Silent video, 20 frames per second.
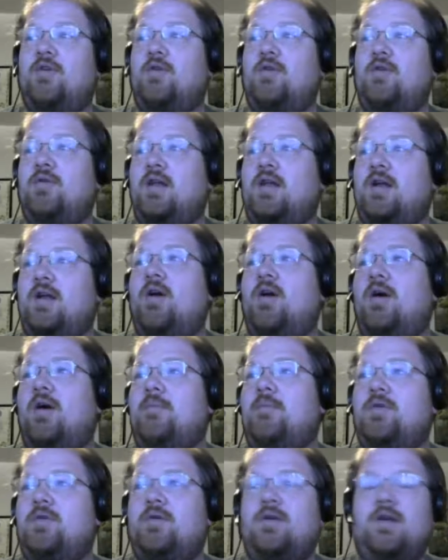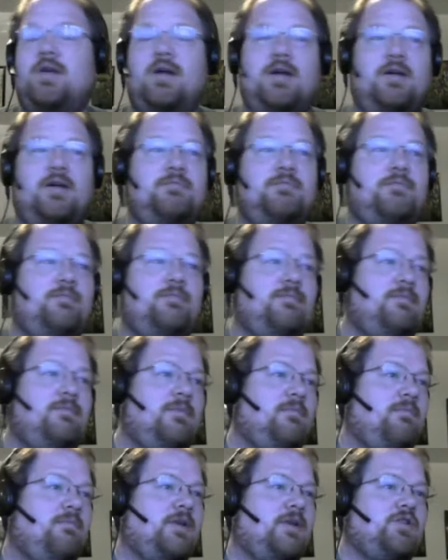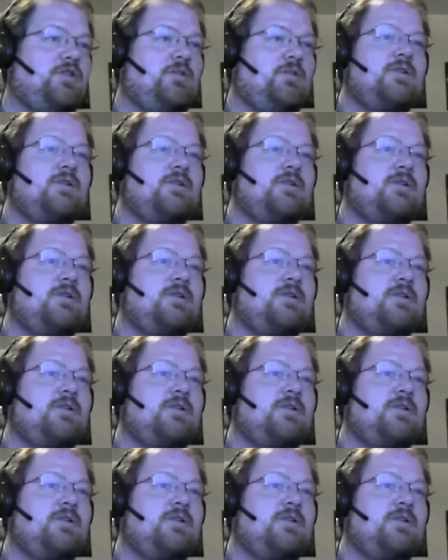like, oh, I'm doing a magic missile.